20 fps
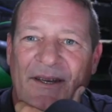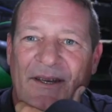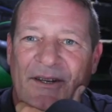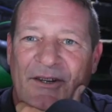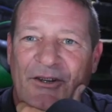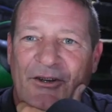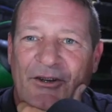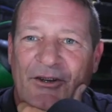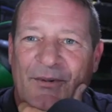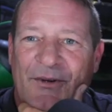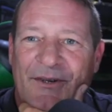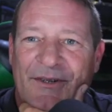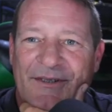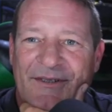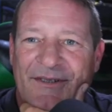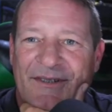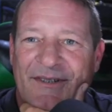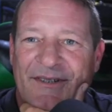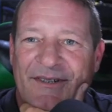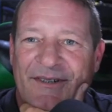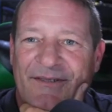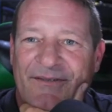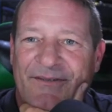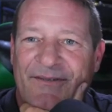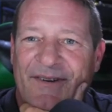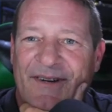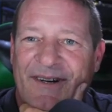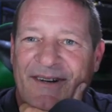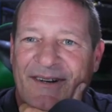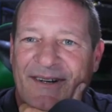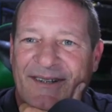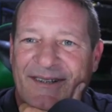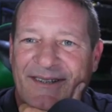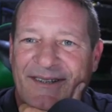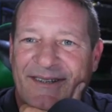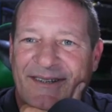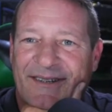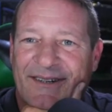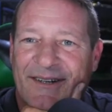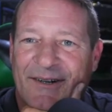New person firing a
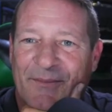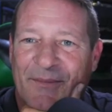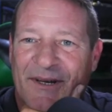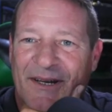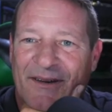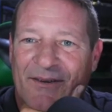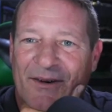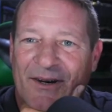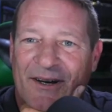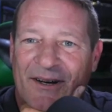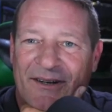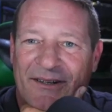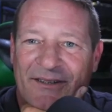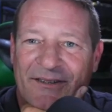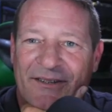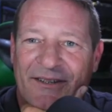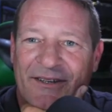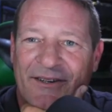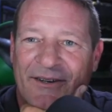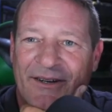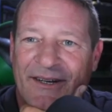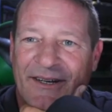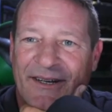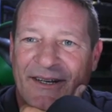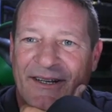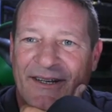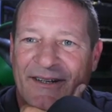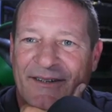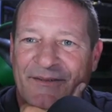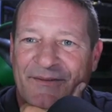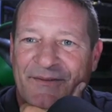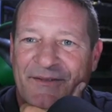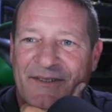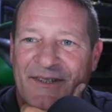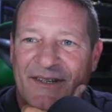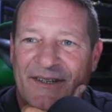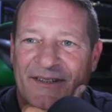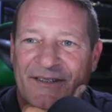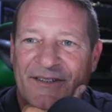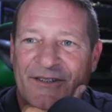teacup. How are you doing?
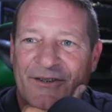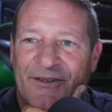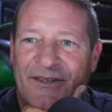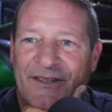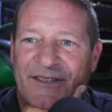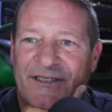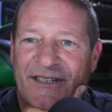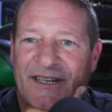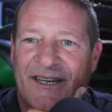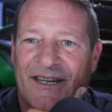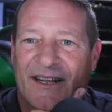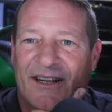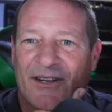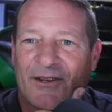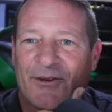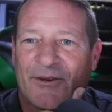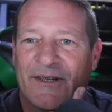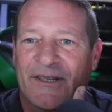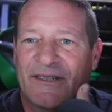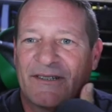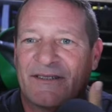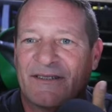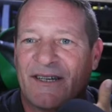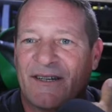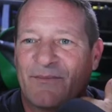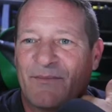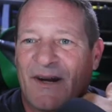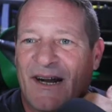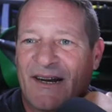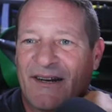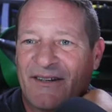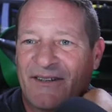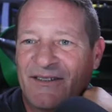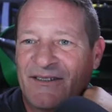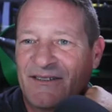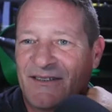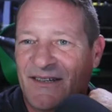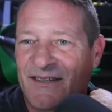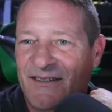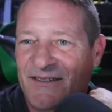Said he knew the channel and you said
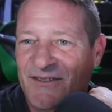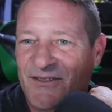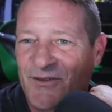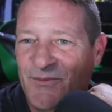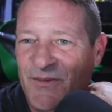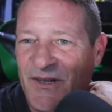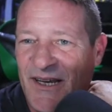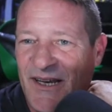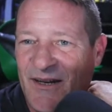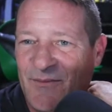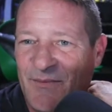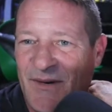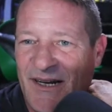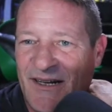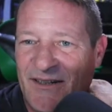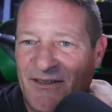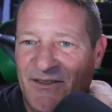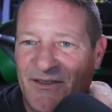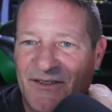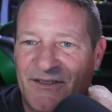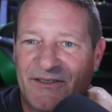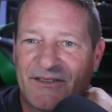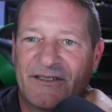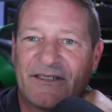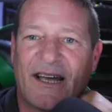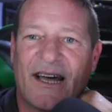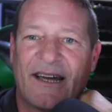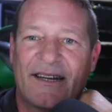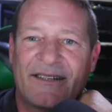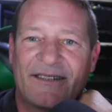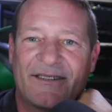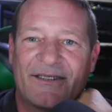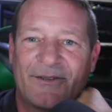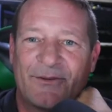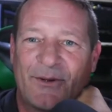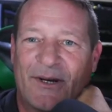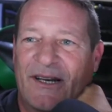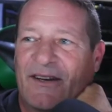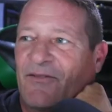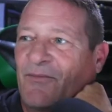monitors. I assumed you had monitor lizards. I
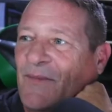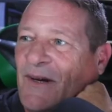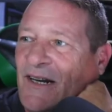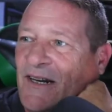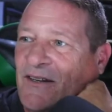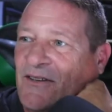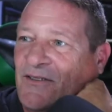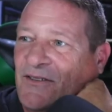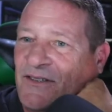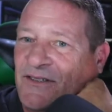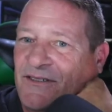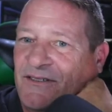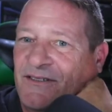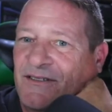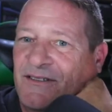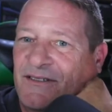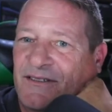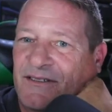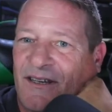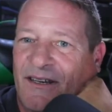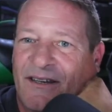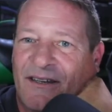do have monitor lizards.